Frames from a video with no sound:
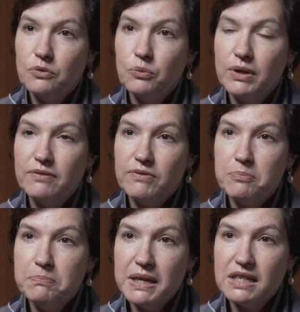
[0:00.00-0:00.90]
one of the
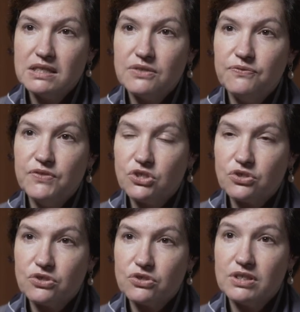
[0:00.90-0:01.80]
biggest
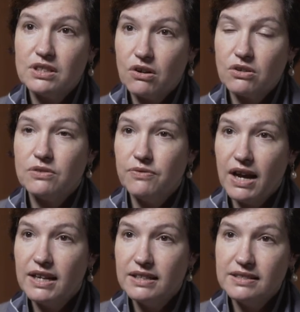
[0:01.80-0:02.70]
fissures in our
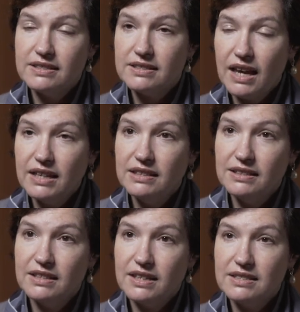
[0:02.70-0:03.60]
divided society in the
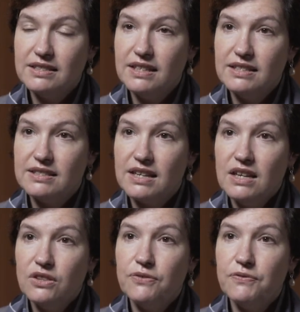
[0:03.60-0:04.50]
United States,
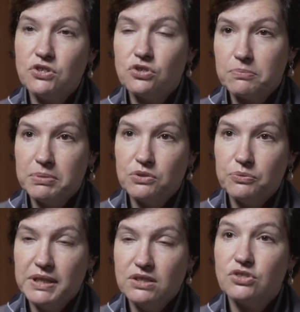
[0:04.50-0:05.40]
the fissure between